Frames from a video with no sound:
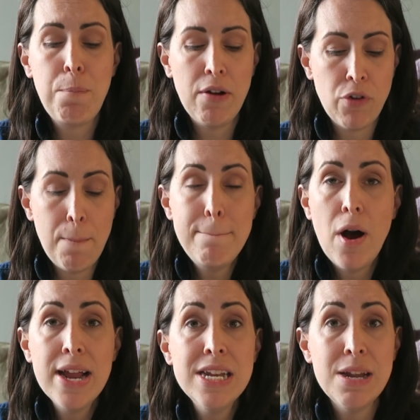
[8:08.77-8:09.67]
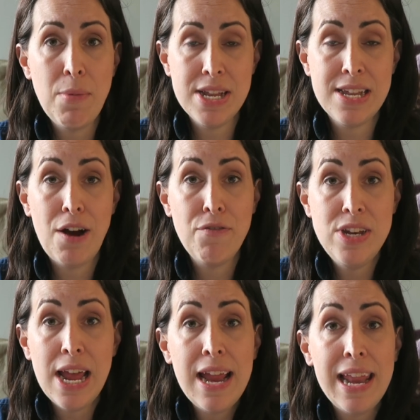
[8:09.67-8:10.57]
but reminding myself
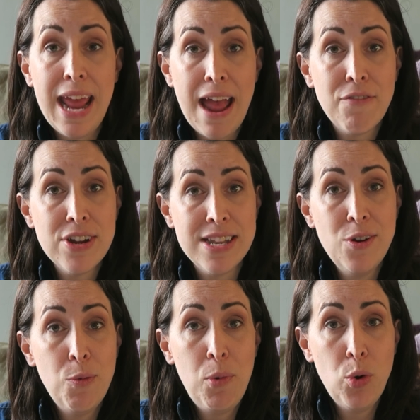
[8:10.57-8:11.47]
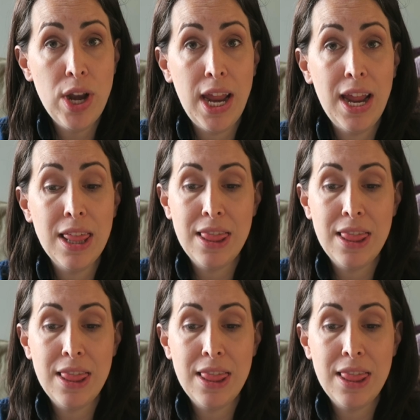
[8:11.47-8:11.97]
daily, every single morning,